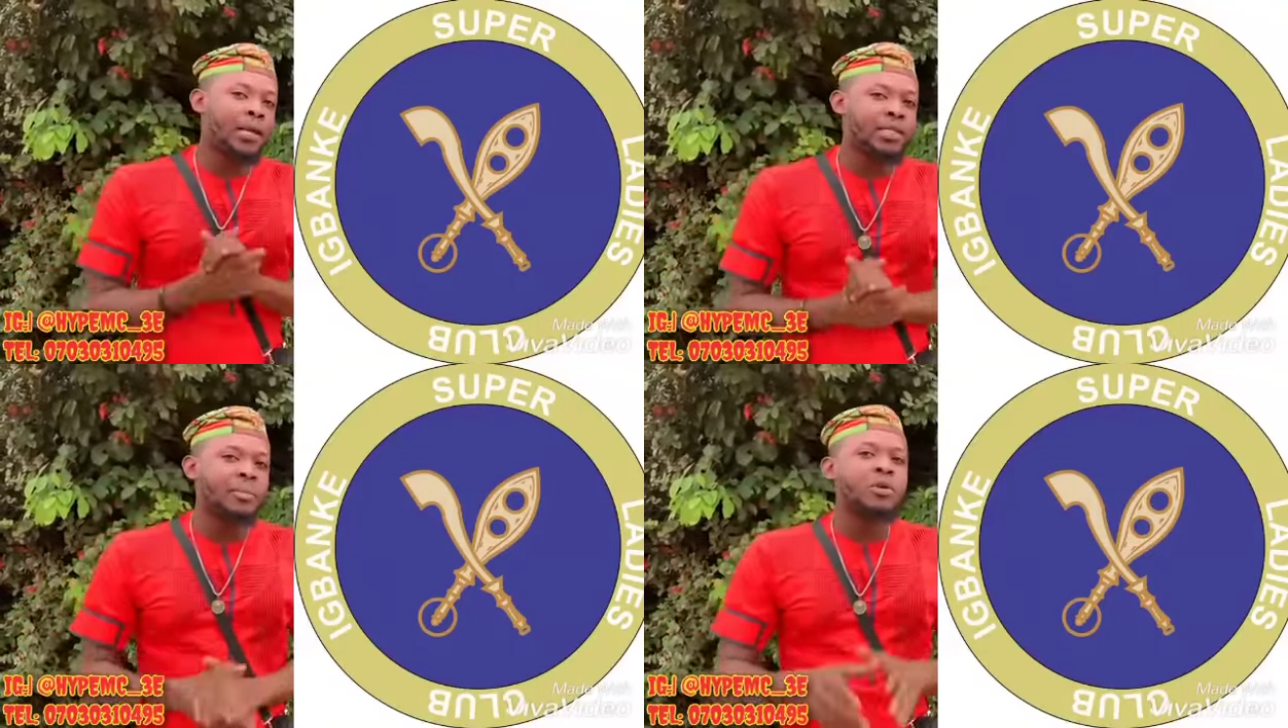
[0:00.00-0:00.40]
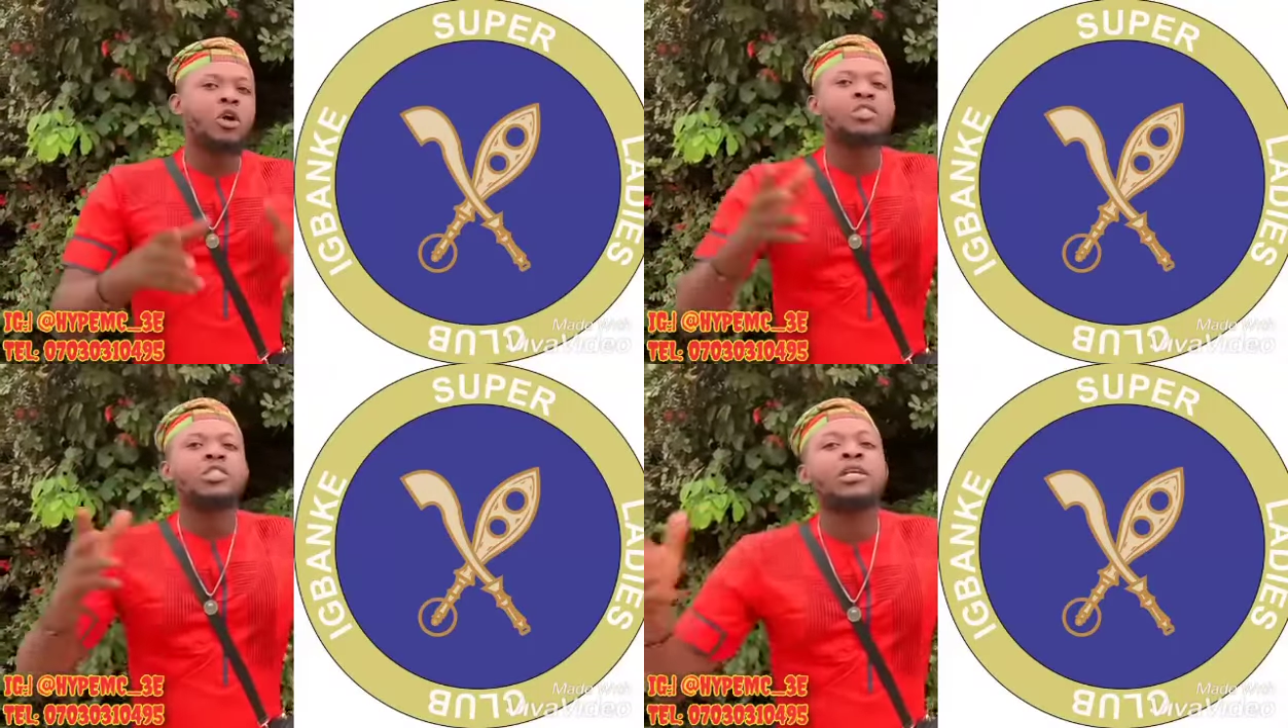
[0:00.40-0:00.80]
lady, say me you
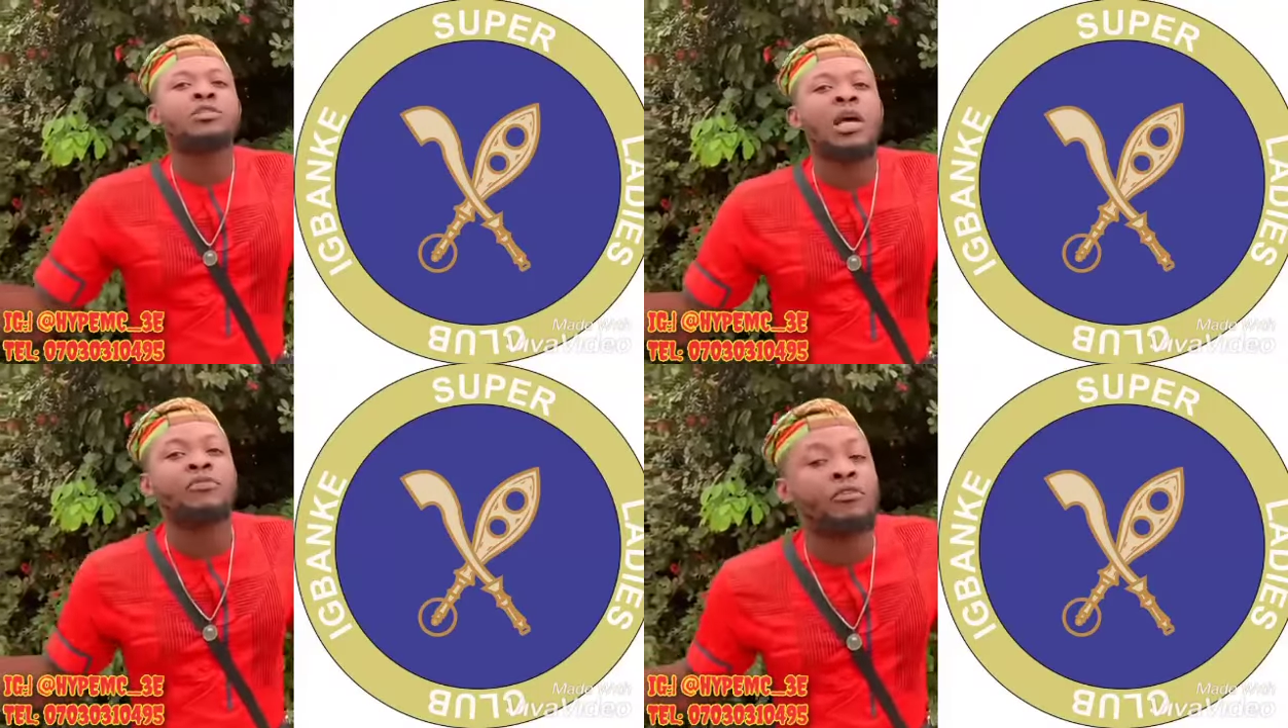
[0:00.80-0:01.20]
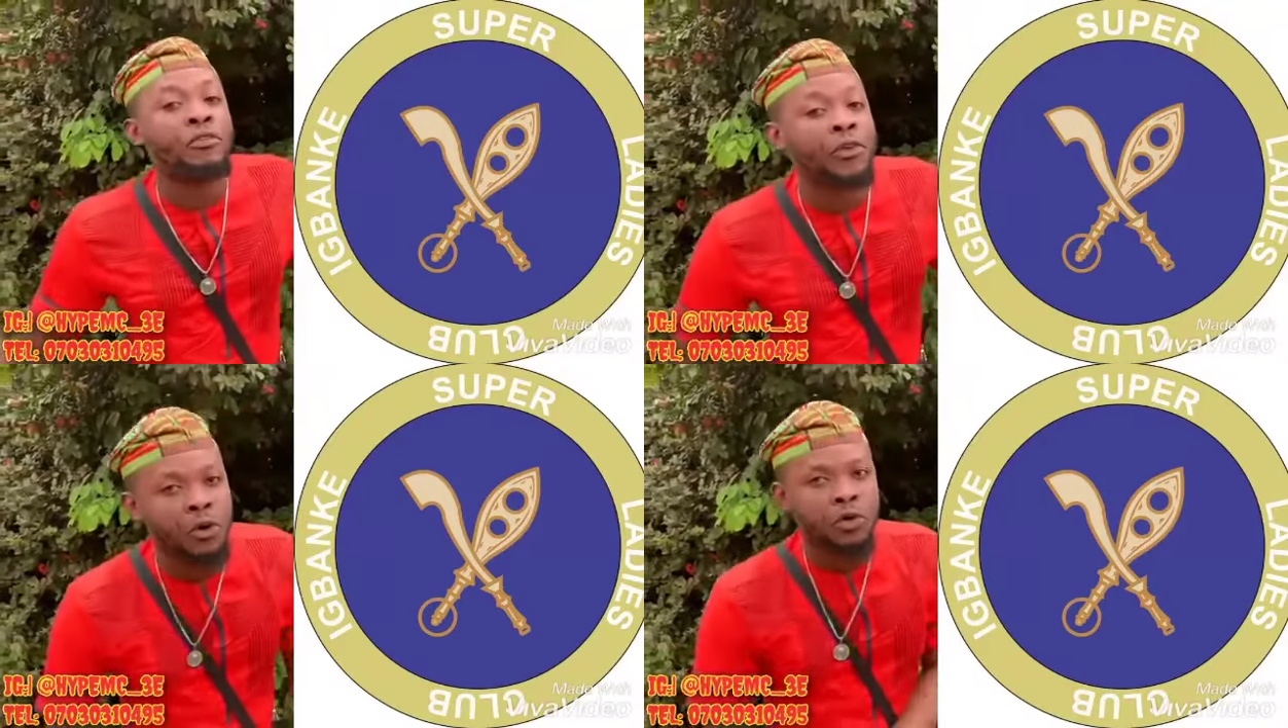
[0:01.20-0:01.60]
can check yourself for
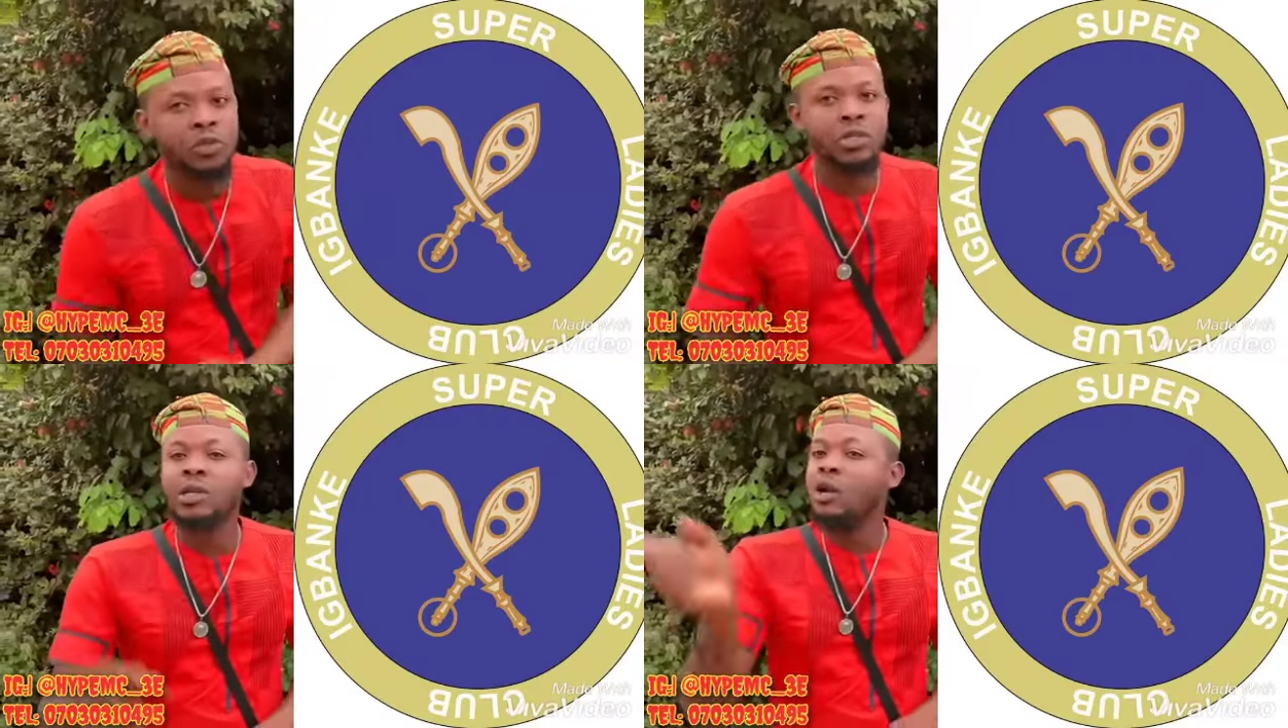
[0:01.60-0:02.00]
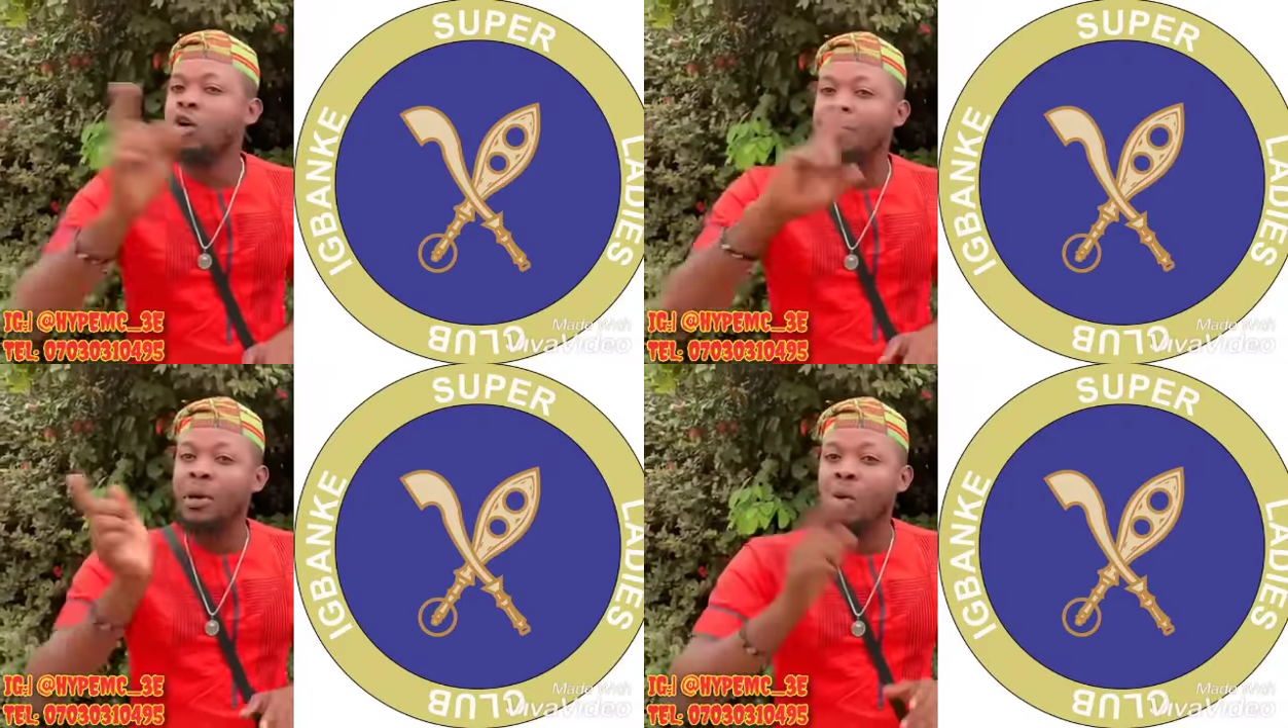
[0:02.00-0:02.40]
free, oh, say you're not
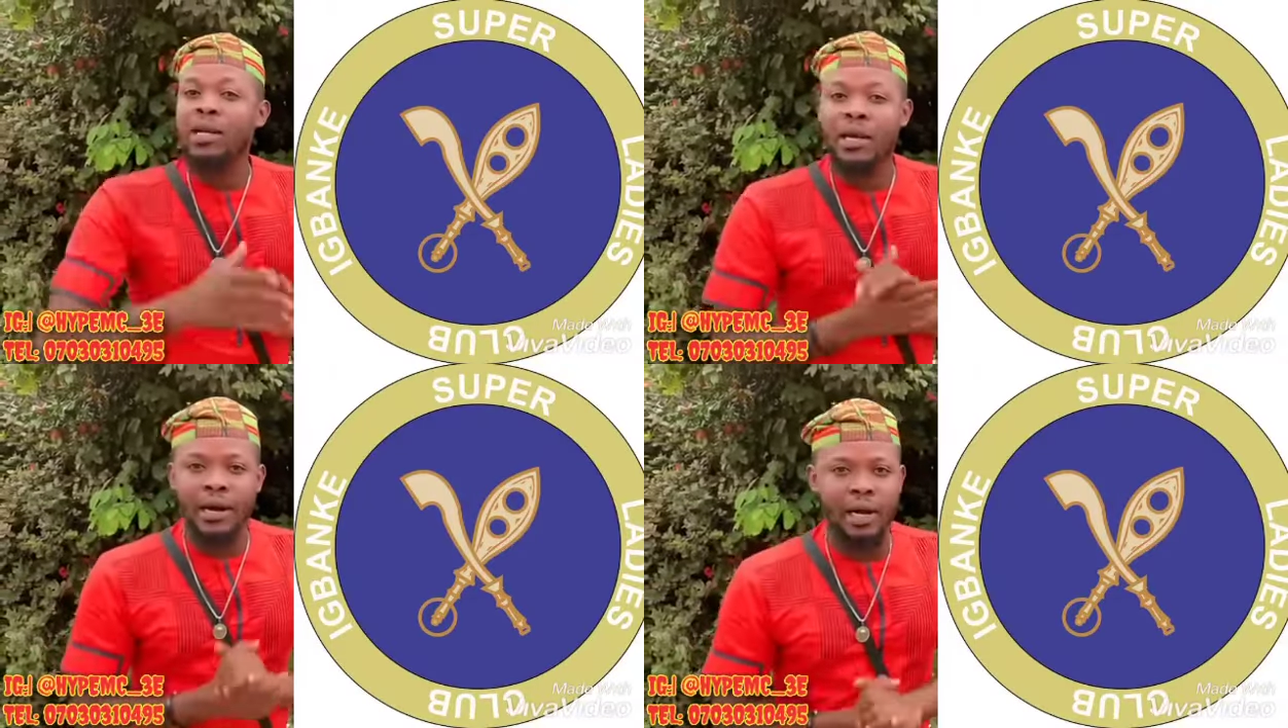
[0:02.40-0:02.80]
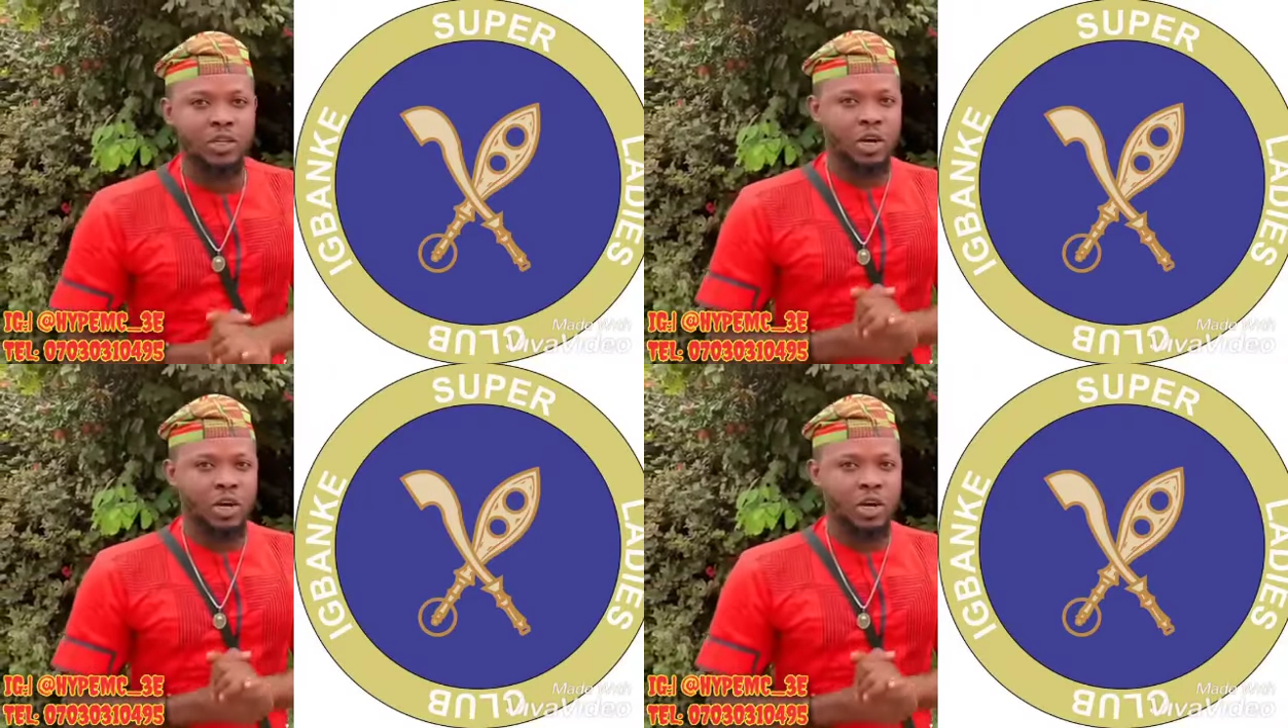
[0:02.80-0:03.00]
gonna pay 1 naira.